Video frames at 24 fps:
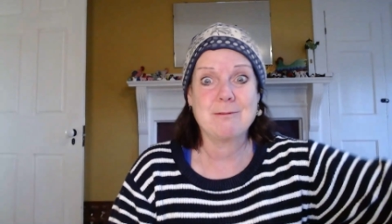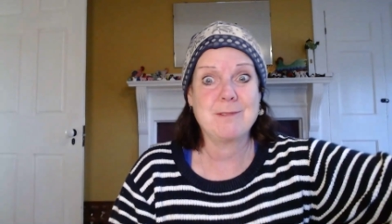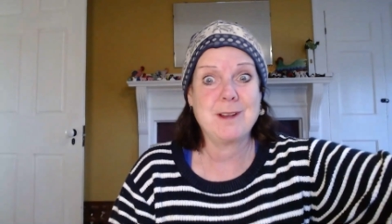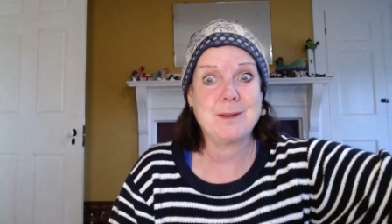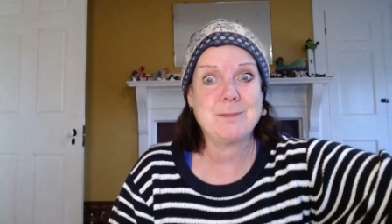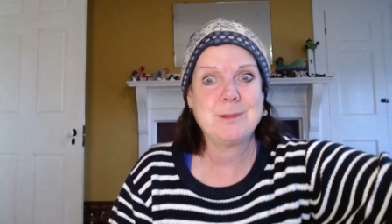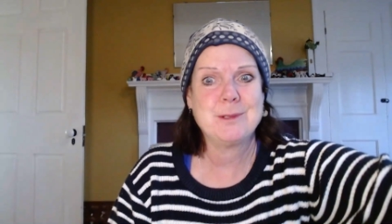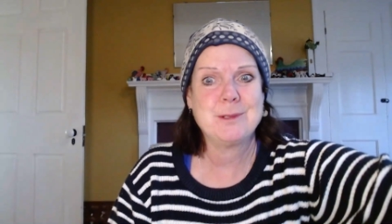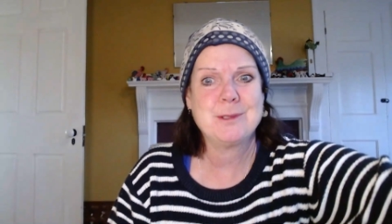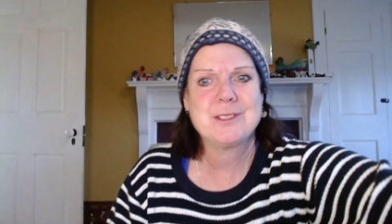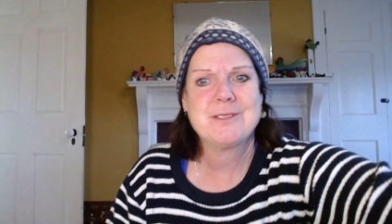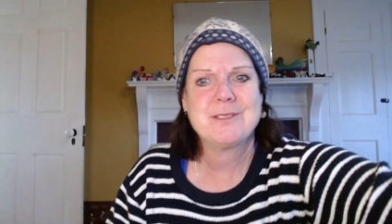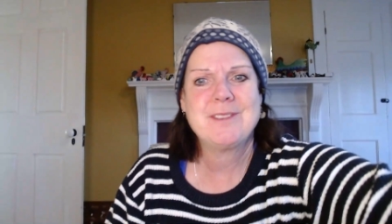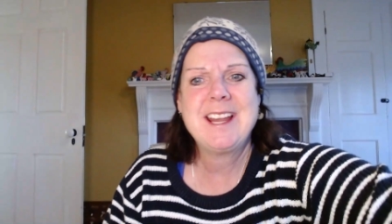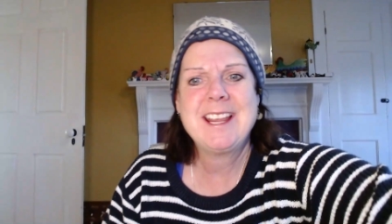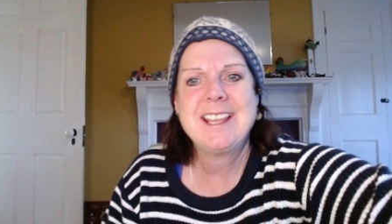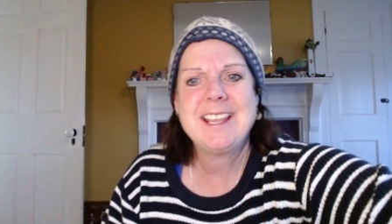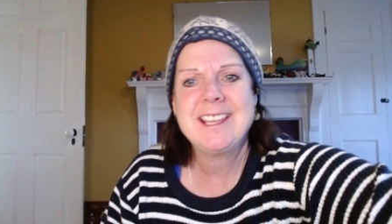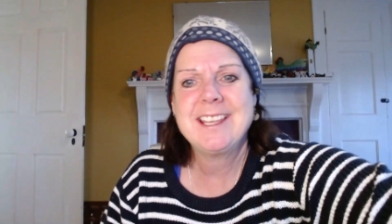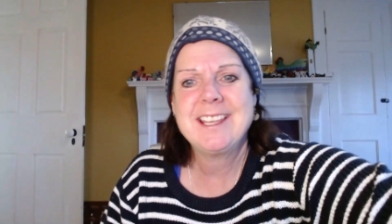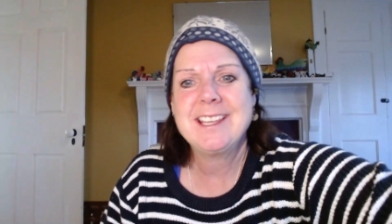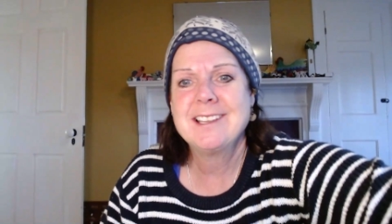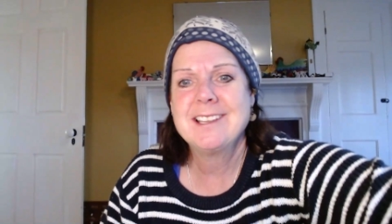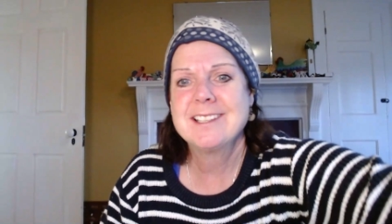Red Boots
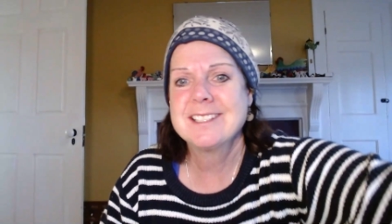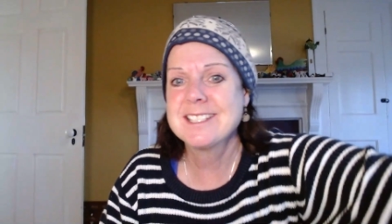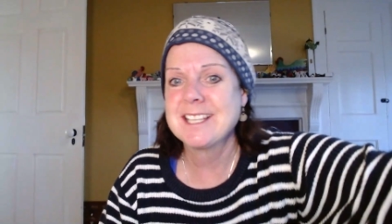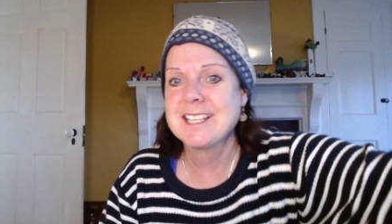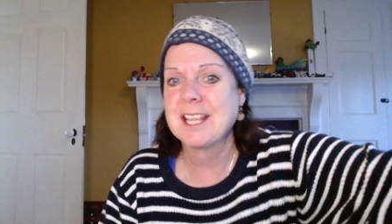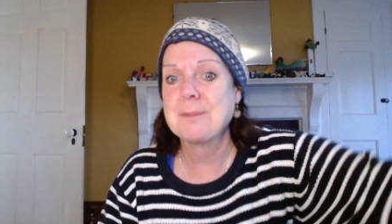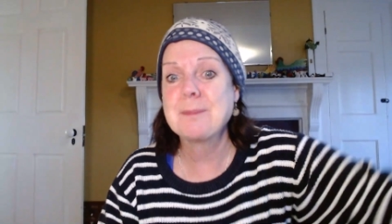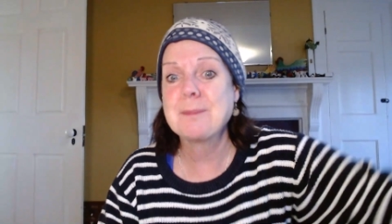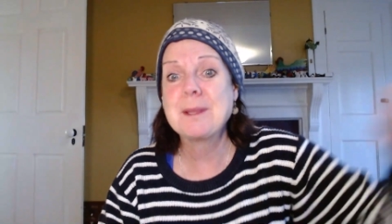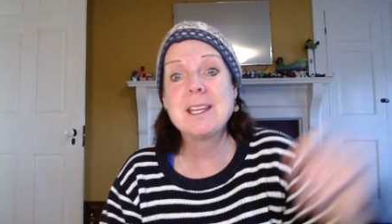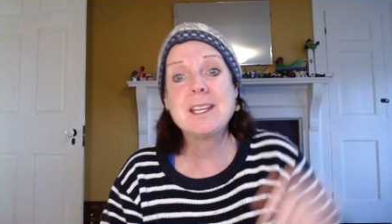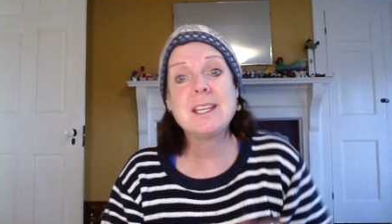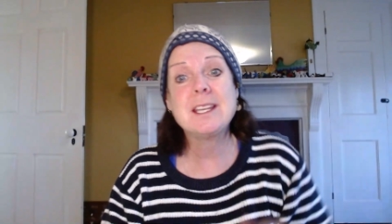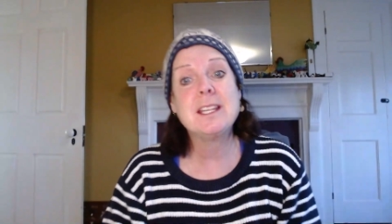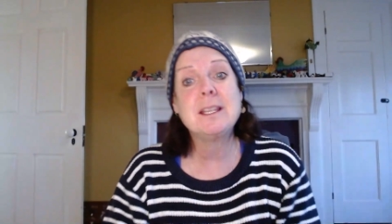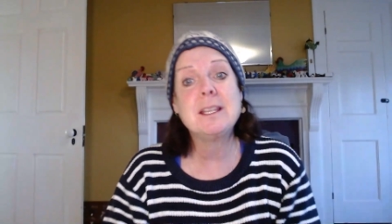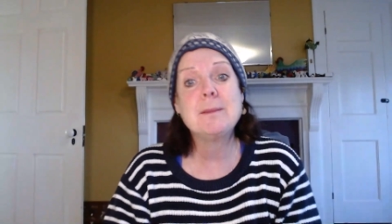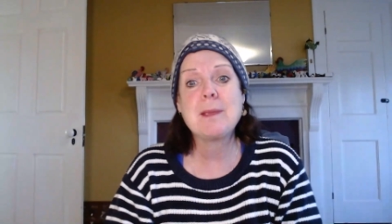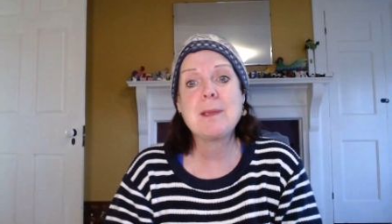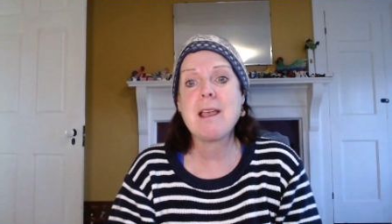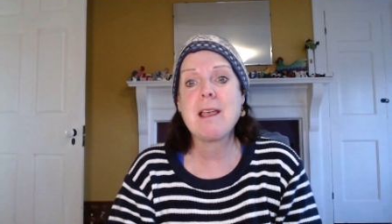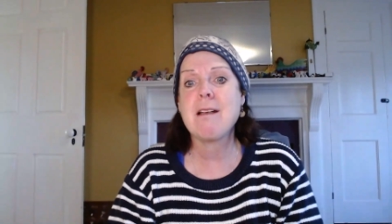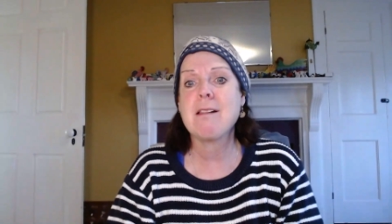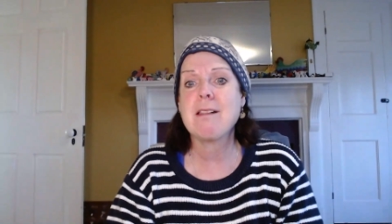Reiki, send me an
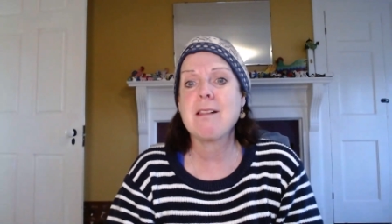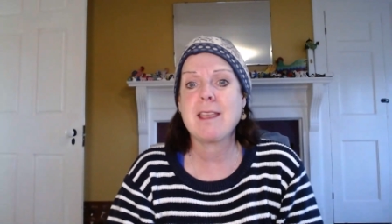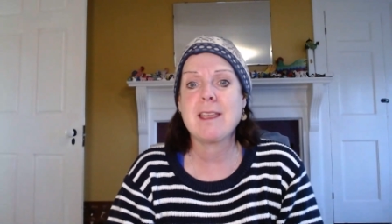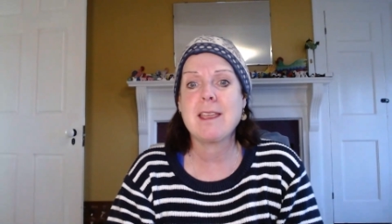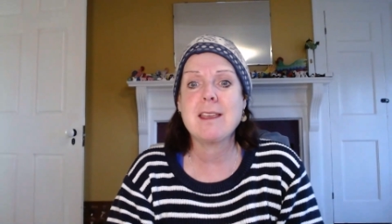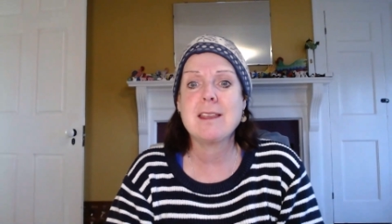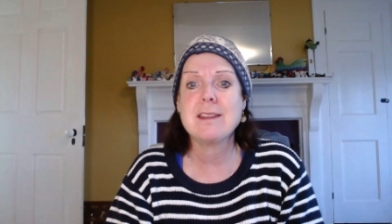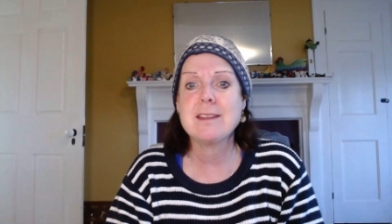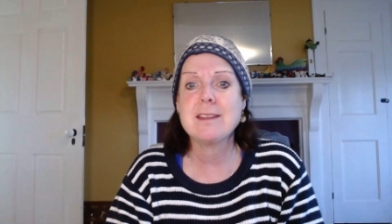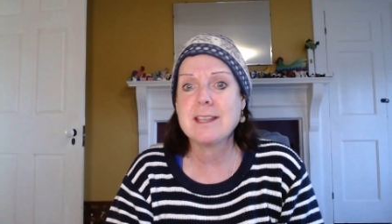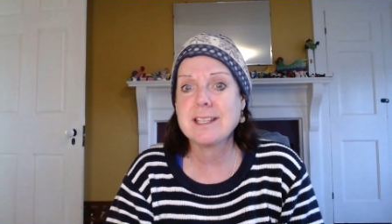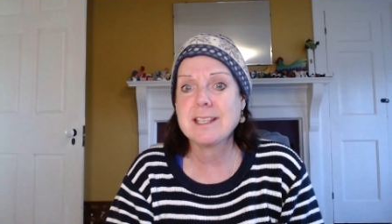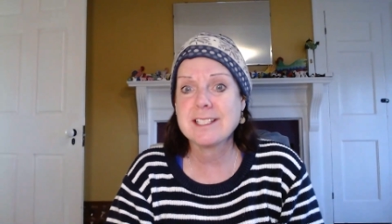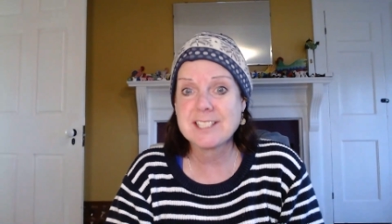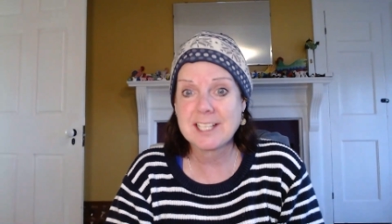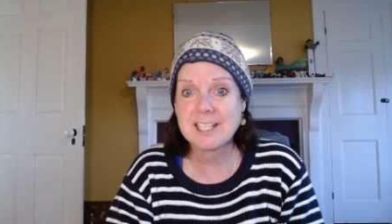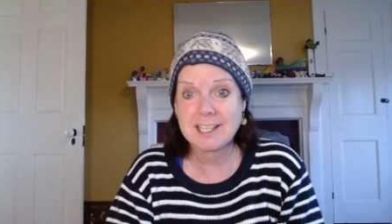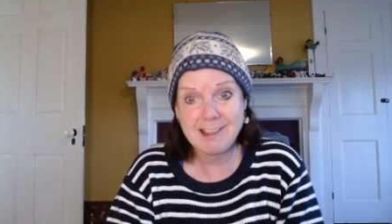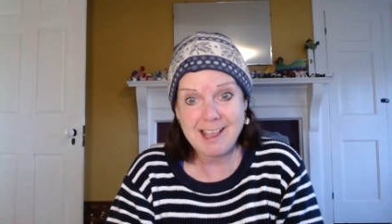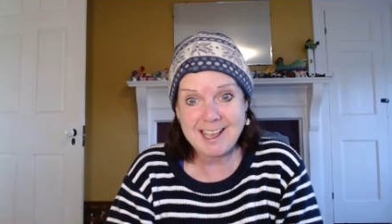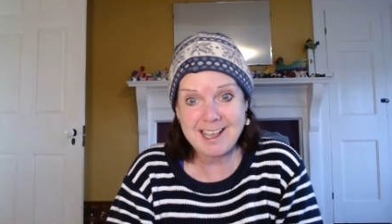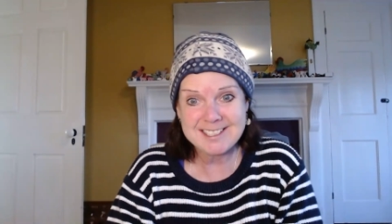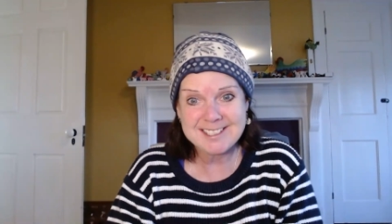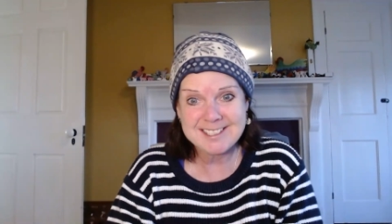email and it's a
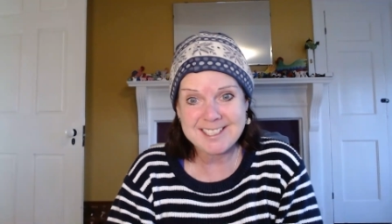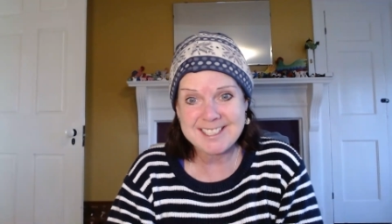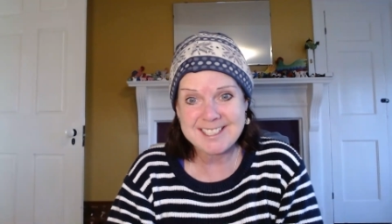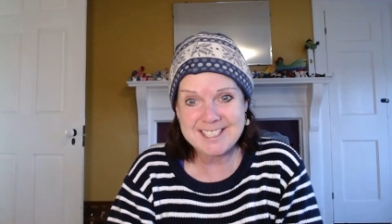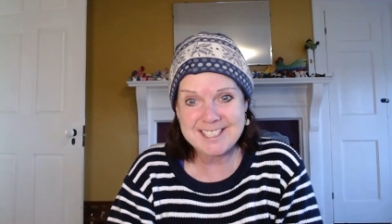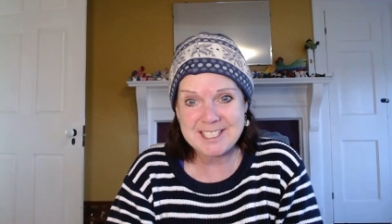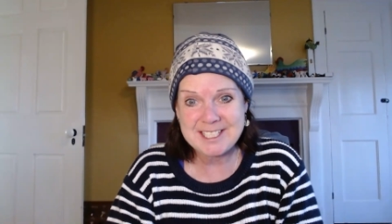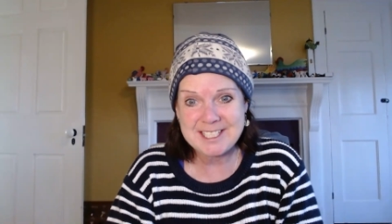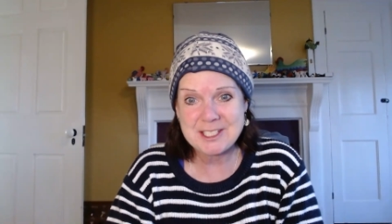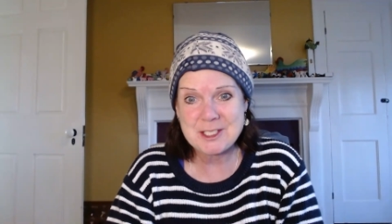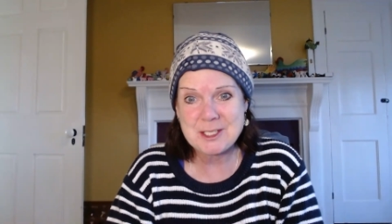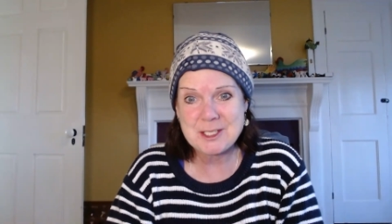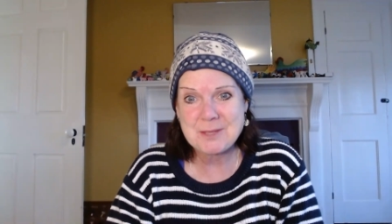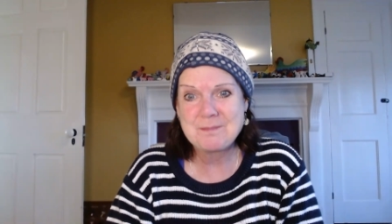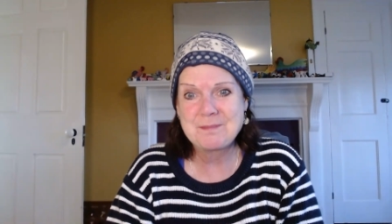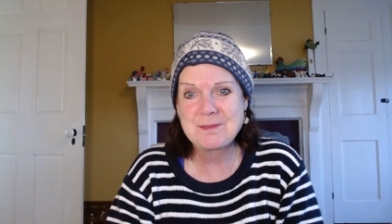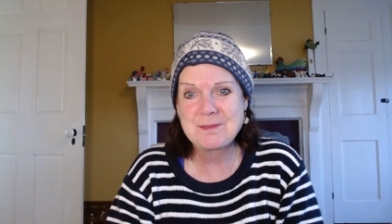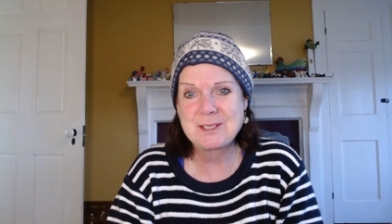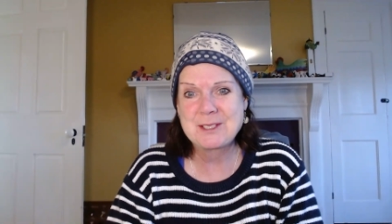class I teach.